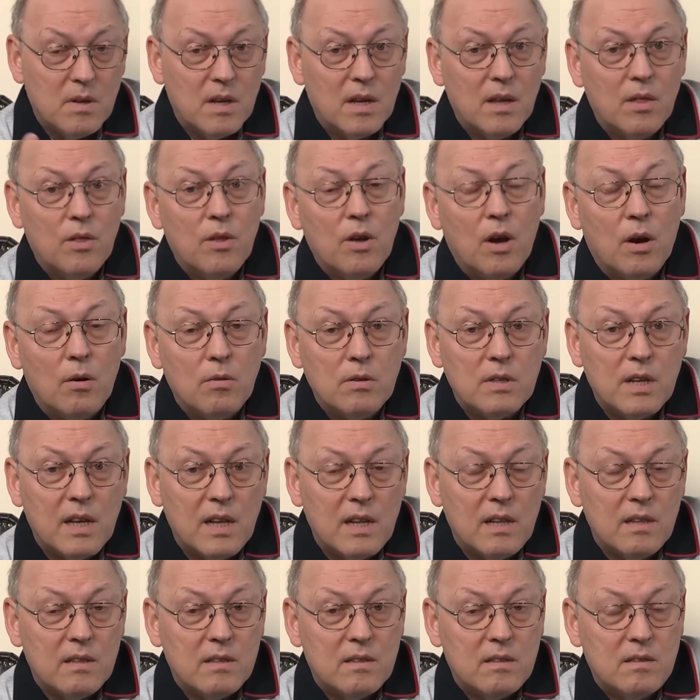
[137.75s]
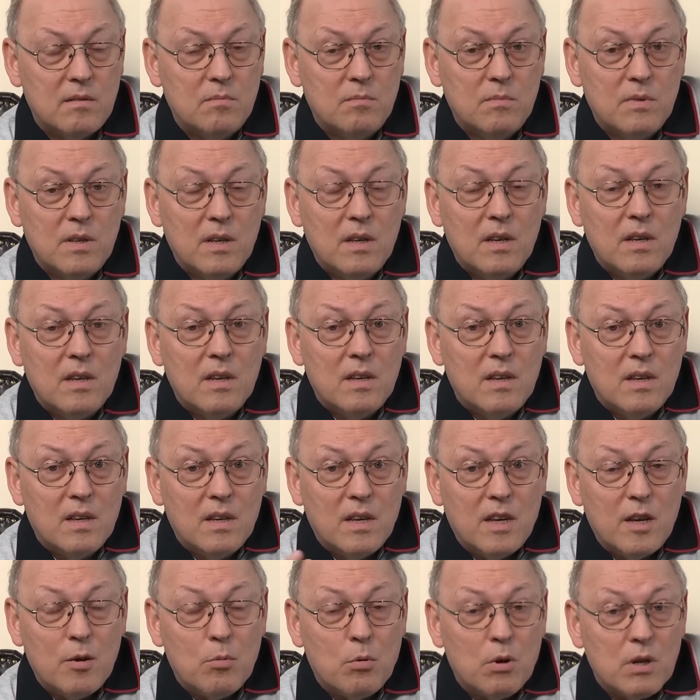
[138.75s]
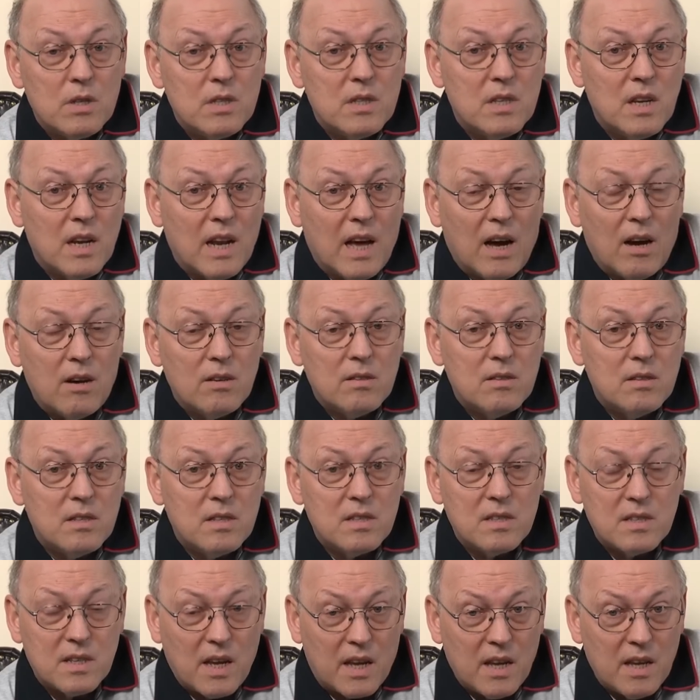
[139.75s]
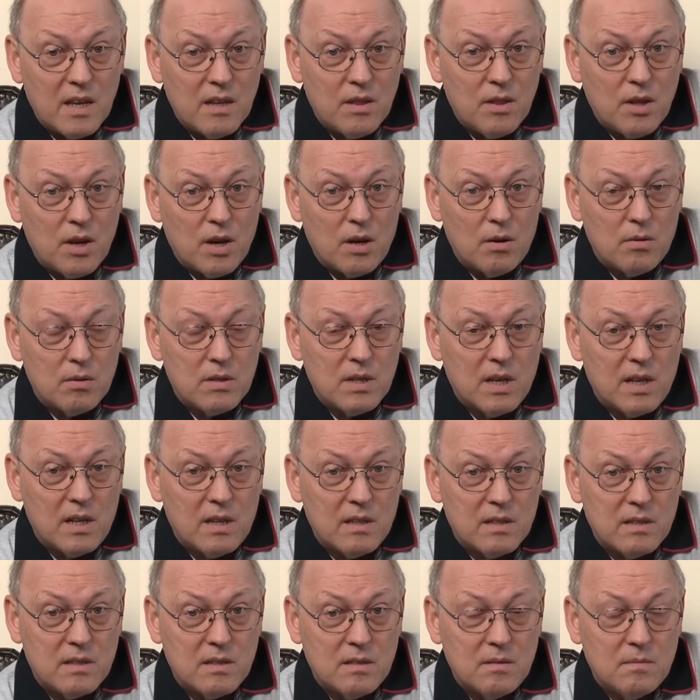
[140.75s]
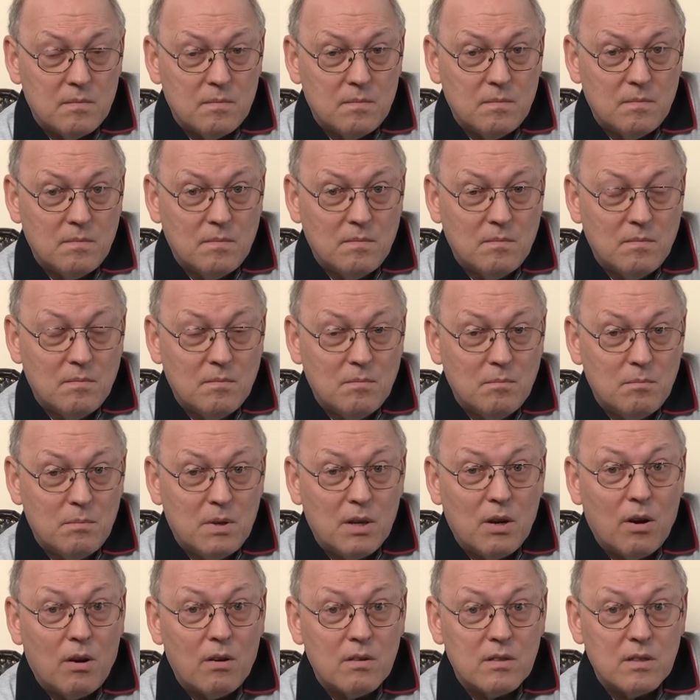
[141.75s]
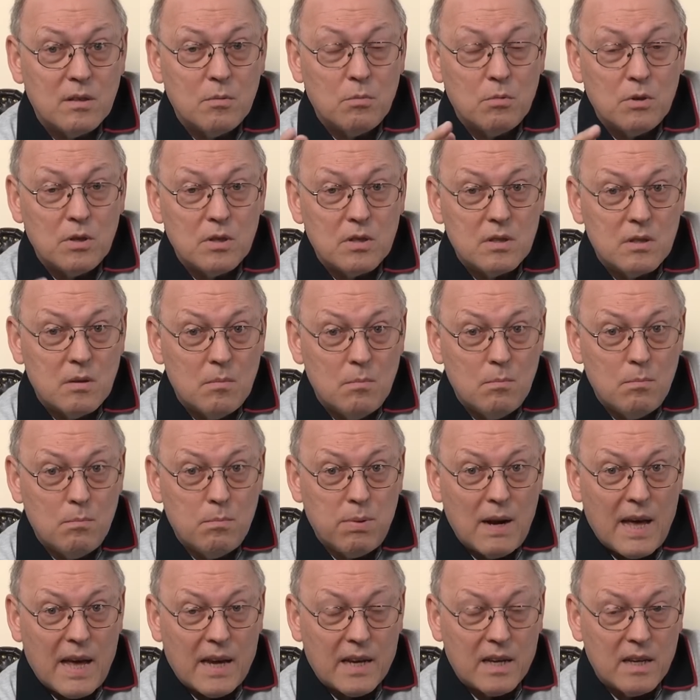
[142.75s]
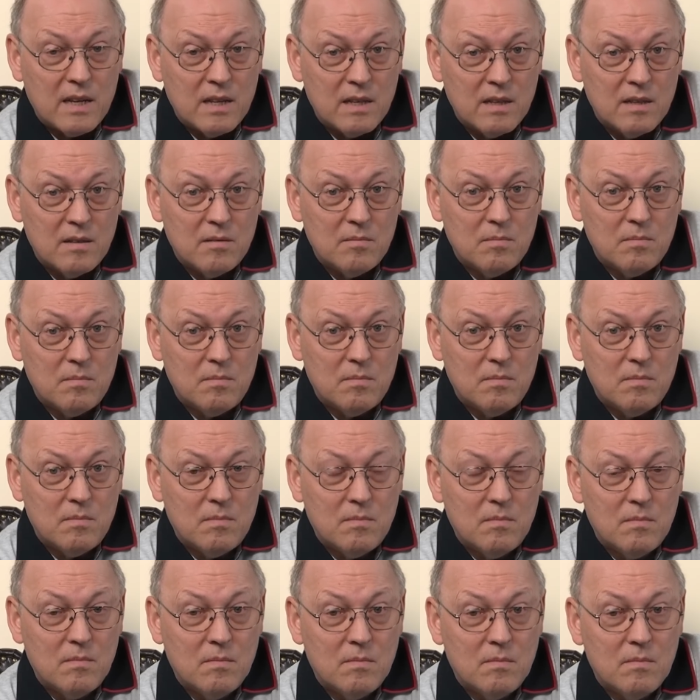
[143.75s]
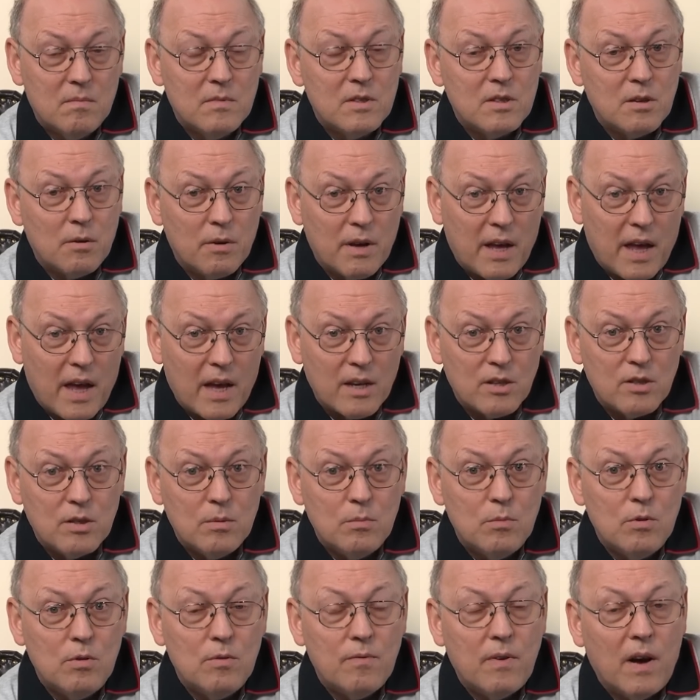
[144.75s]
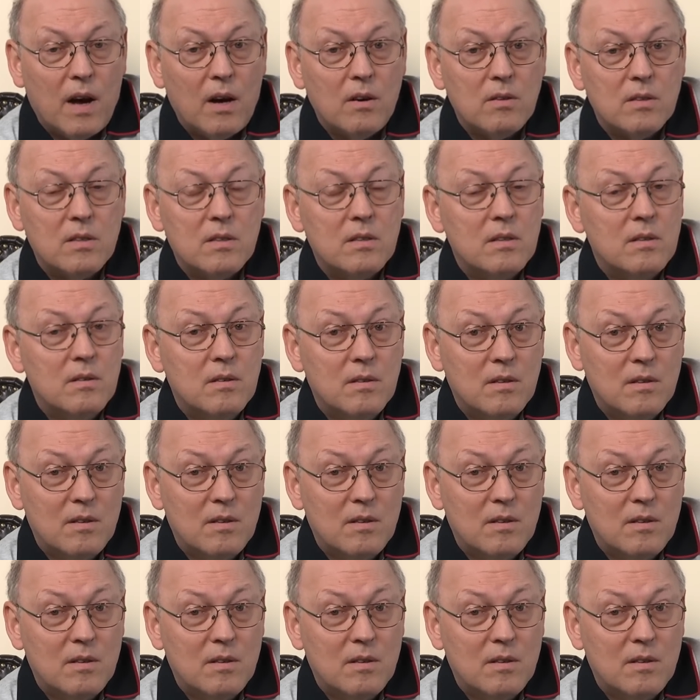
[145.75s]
in the hotels, he wasn't allowed to stay in the hotels because he was black. So he had to move out